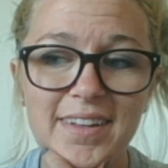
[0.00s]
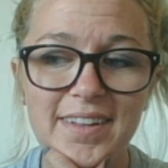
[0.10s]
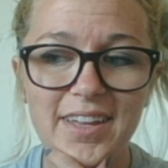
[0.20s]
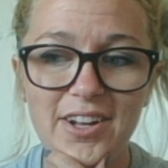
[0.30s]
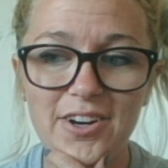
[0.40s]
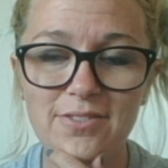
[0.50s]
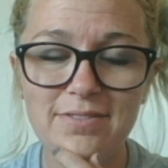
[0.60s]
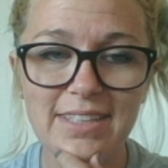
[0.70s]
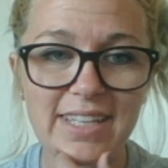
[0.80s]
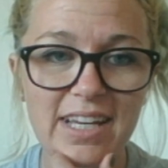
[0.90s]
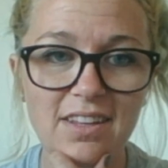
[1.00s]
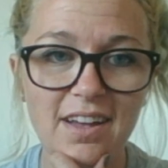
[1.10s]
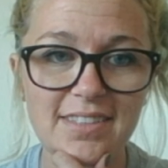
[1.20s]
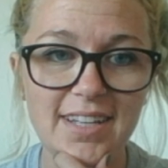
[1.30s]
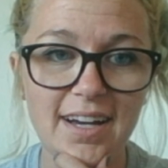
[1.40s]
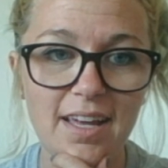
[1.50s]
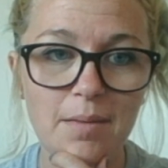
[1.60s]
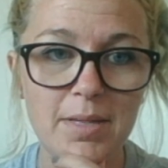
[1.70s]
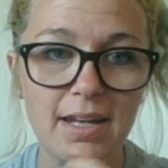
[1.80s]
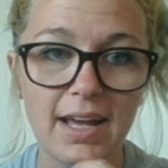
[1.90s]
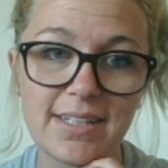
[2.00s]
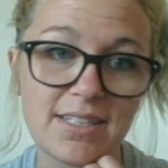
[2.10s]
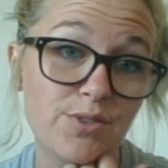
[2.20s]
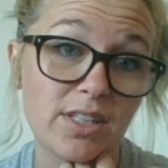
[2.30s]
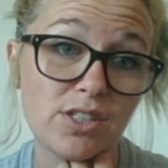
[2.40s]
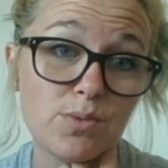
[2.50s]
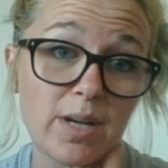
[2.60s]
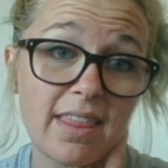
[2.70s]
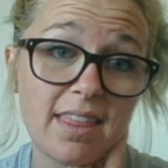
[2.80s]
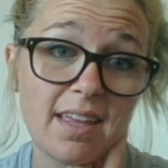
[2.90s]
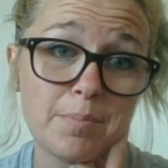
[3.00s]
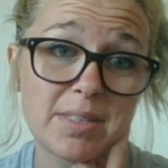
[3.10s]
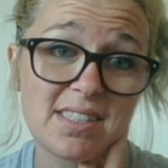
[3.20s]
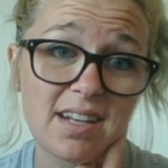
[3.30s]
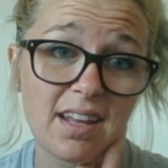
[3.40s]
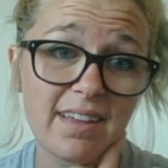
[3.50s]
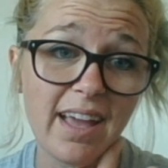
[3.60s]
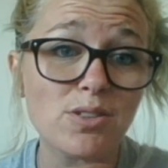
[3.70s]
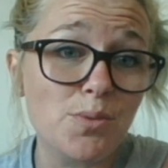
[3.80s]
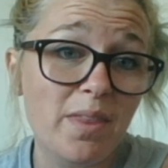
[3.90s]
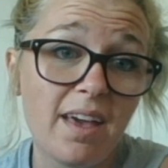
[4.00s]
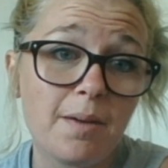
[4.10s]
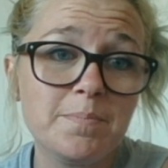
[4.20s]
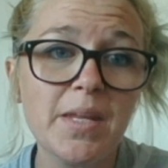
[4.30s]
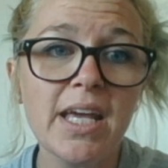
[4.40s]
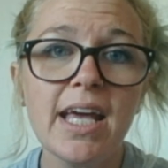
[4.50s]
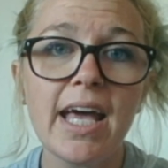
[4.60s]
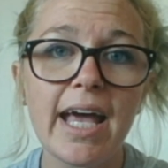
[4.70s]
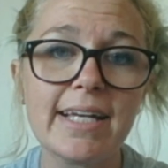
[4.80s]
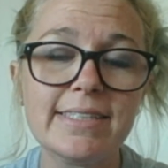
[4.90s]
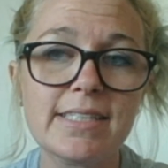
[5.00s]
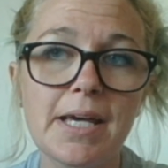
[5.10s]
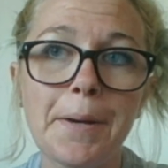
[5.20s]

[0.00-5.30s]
they take a lot of time, and I didn't really do anything but sit on the couch with him. And